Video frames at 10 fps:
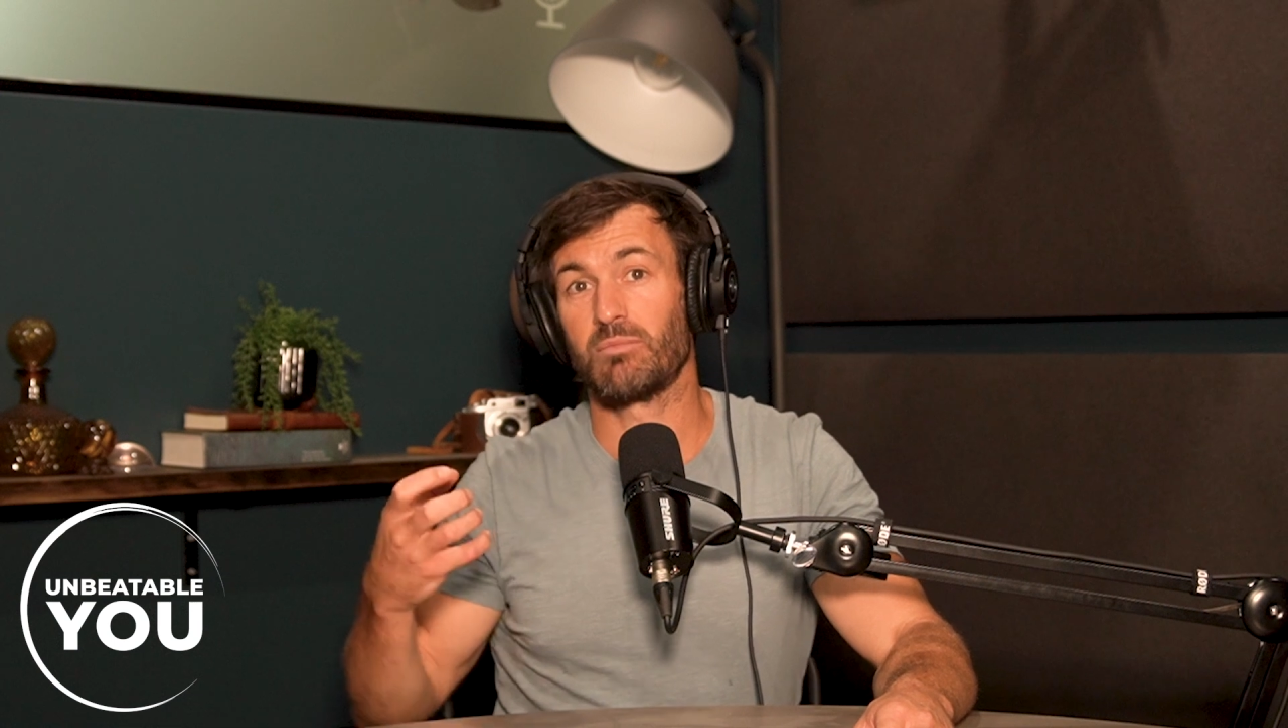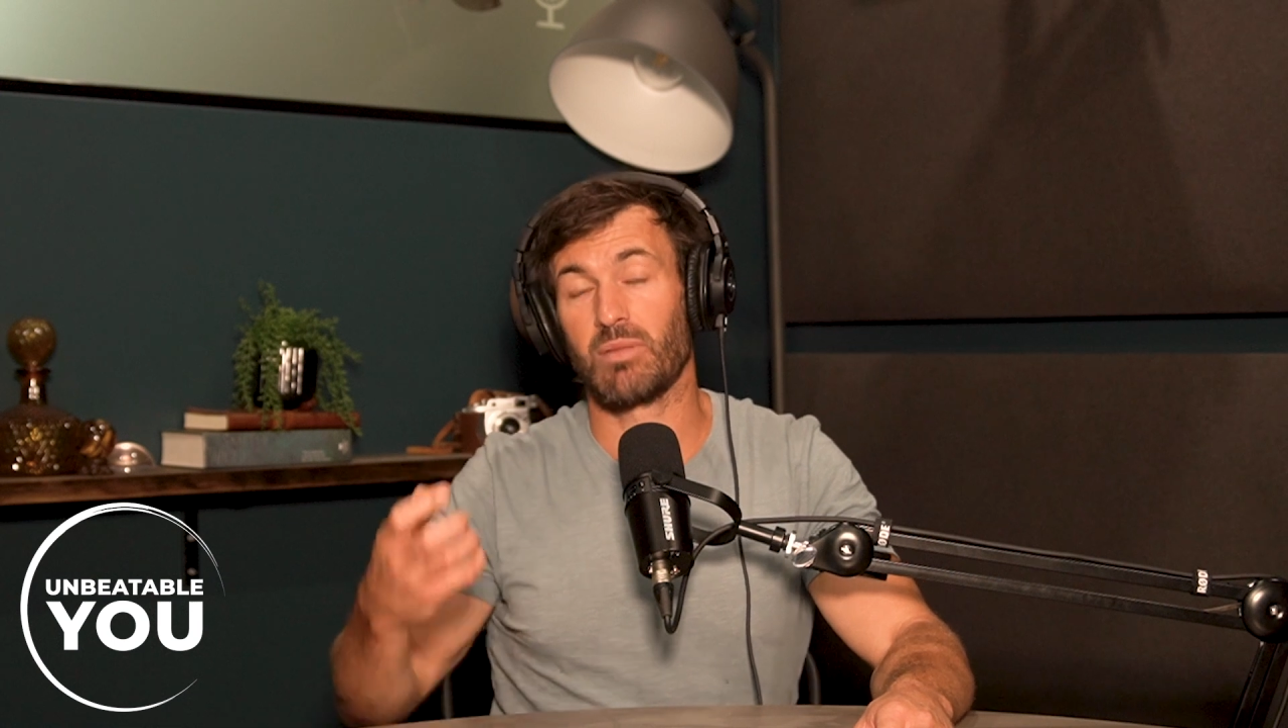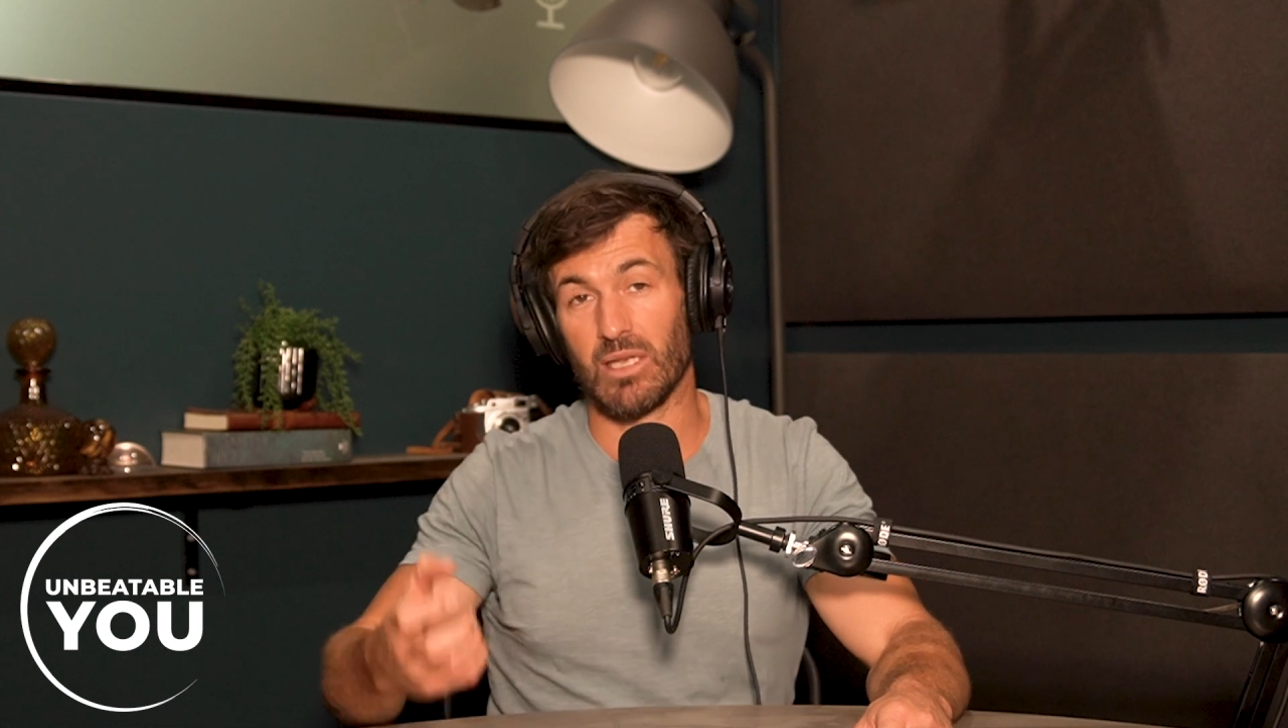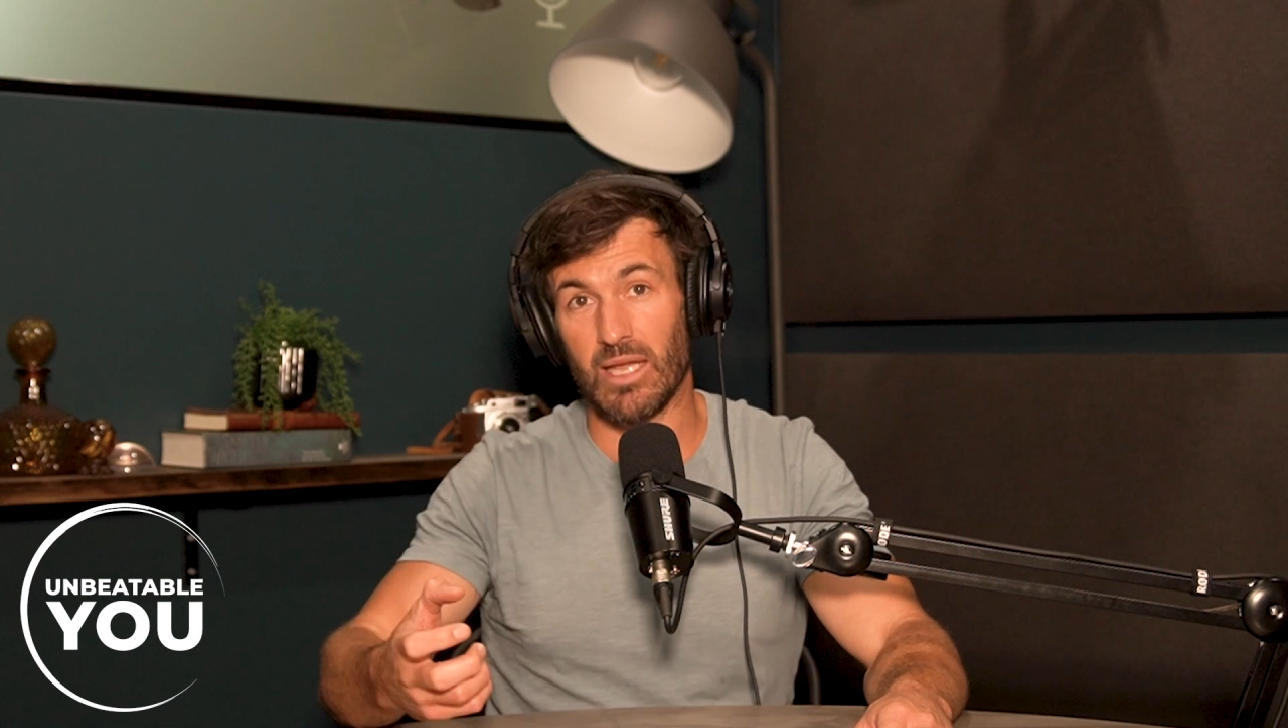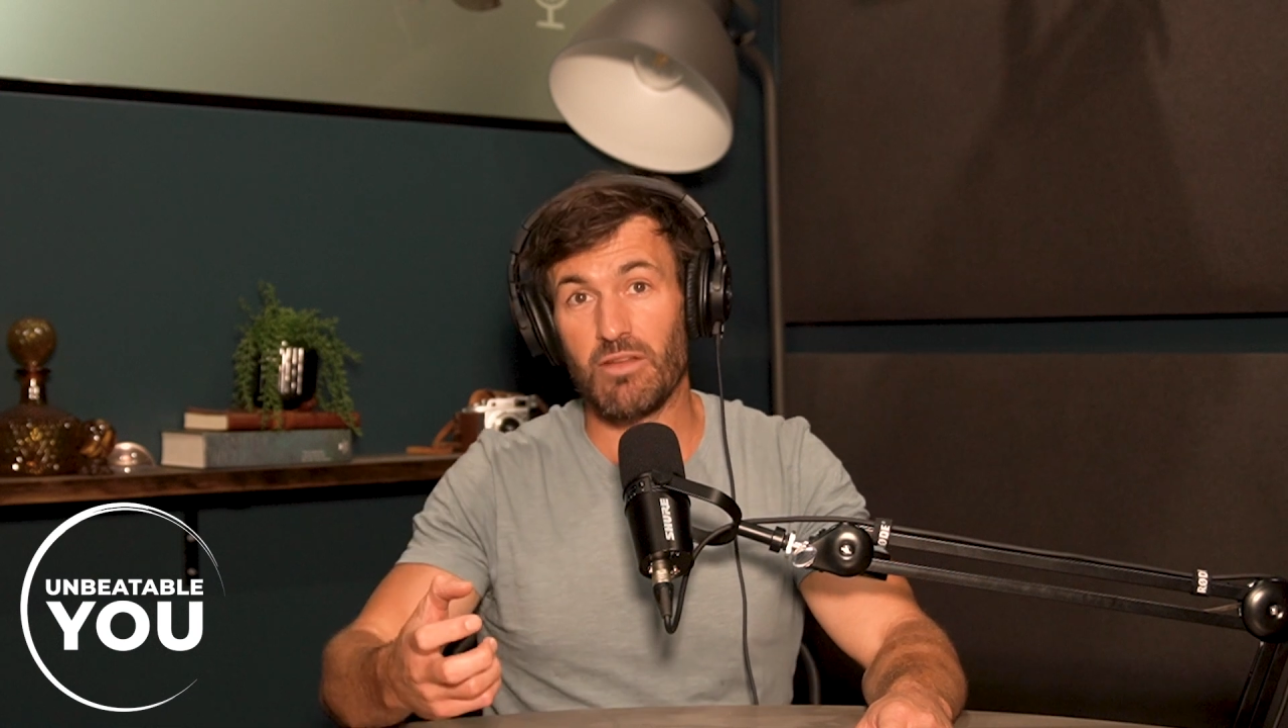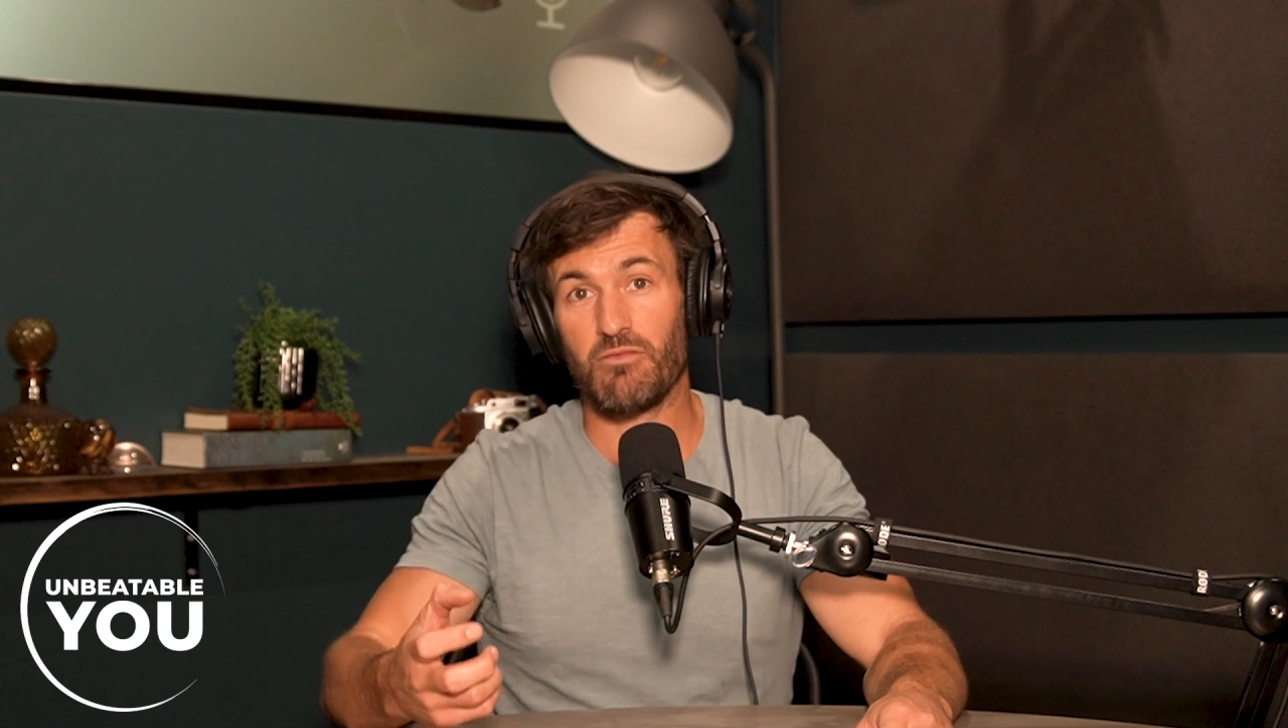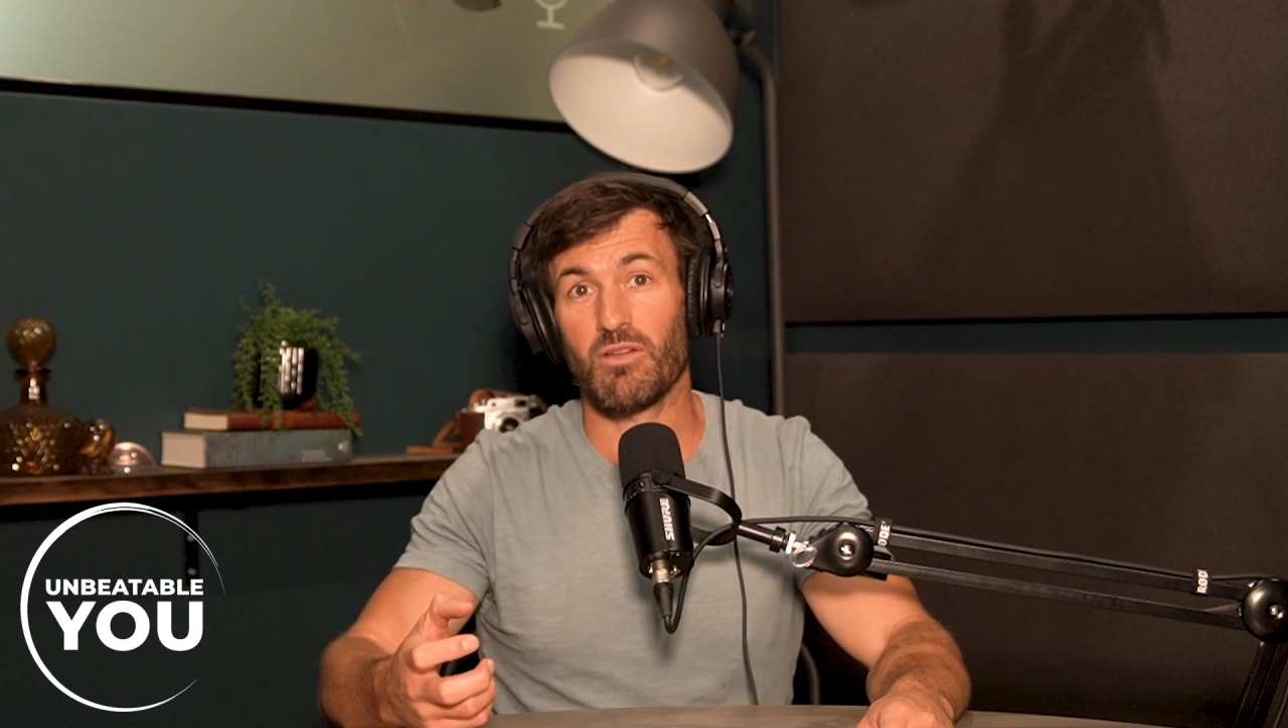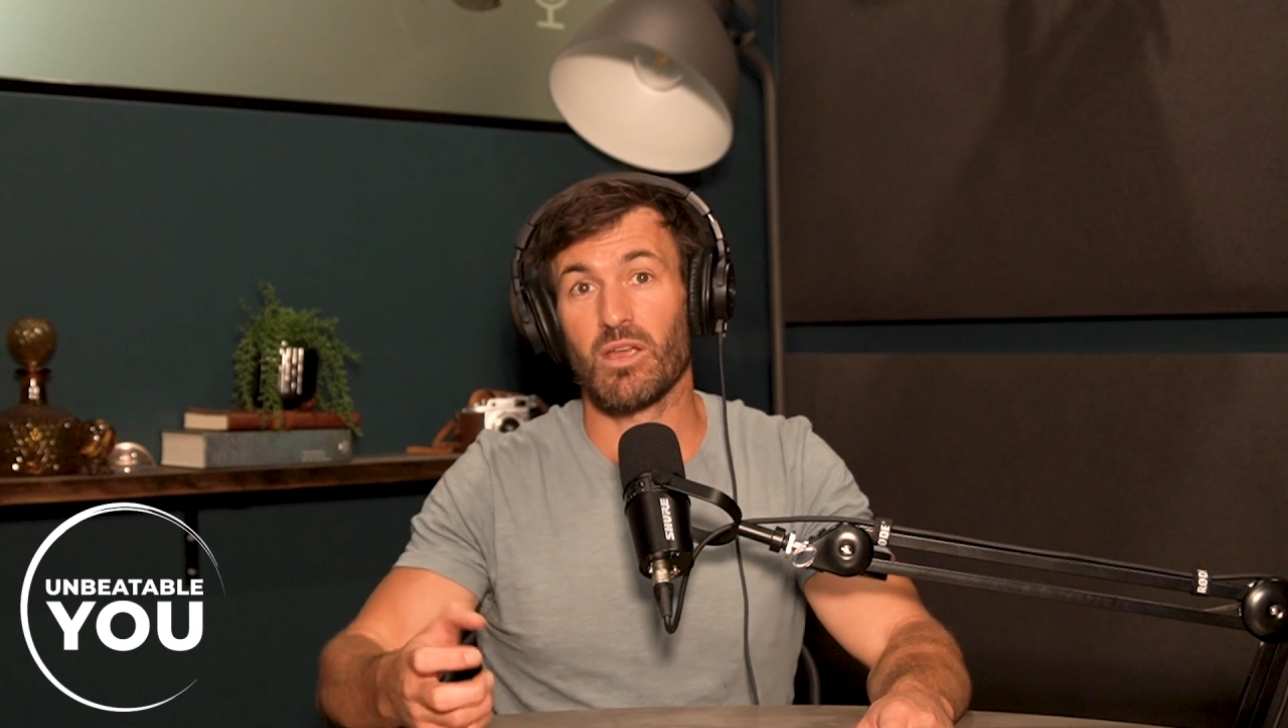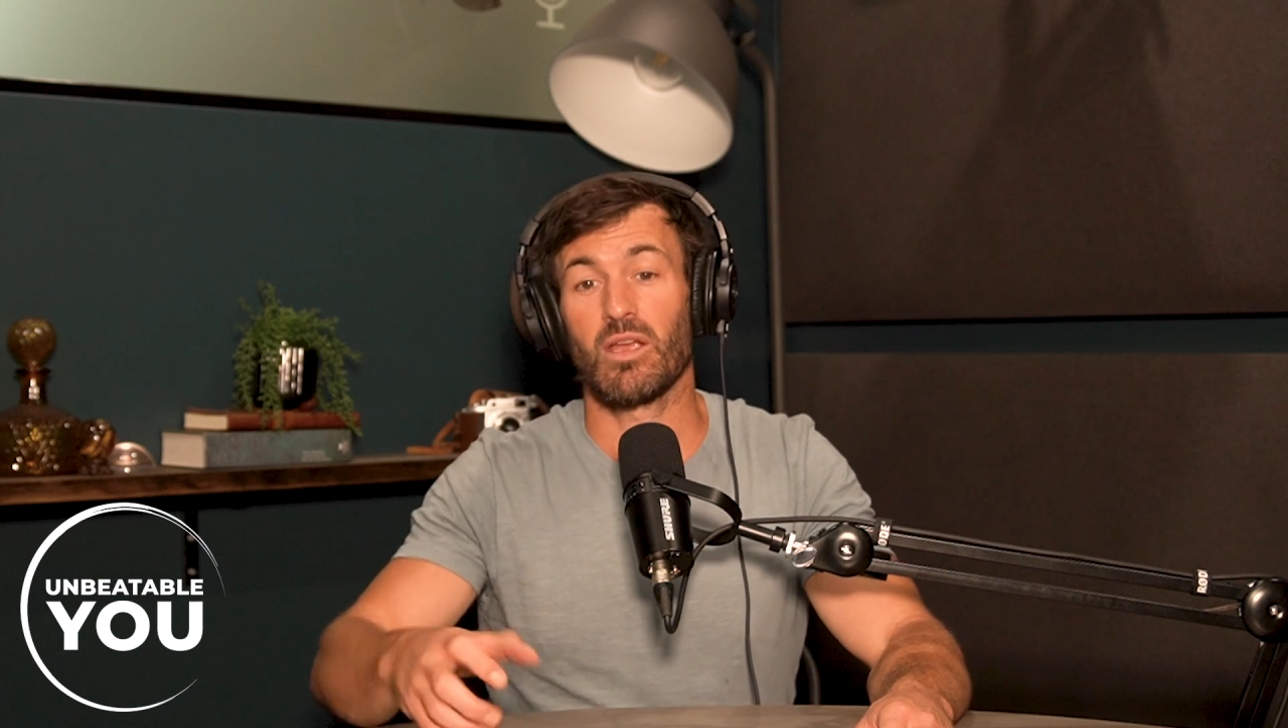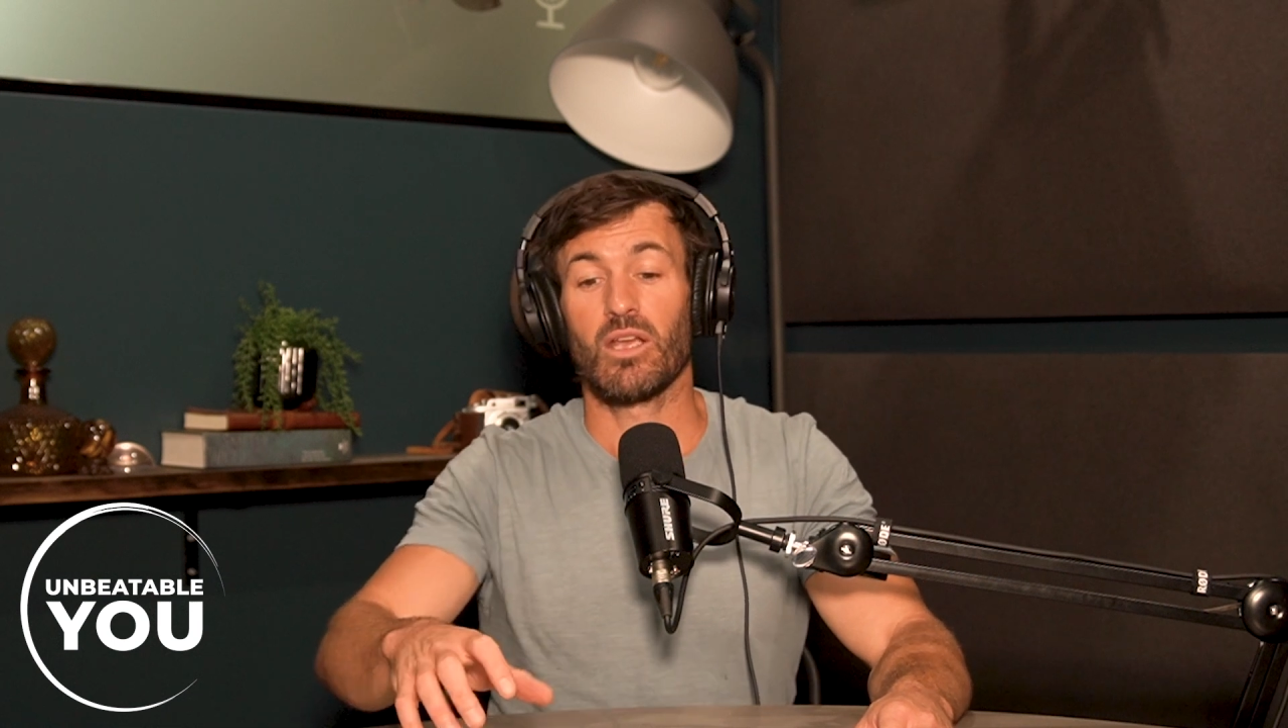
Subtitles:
and belief.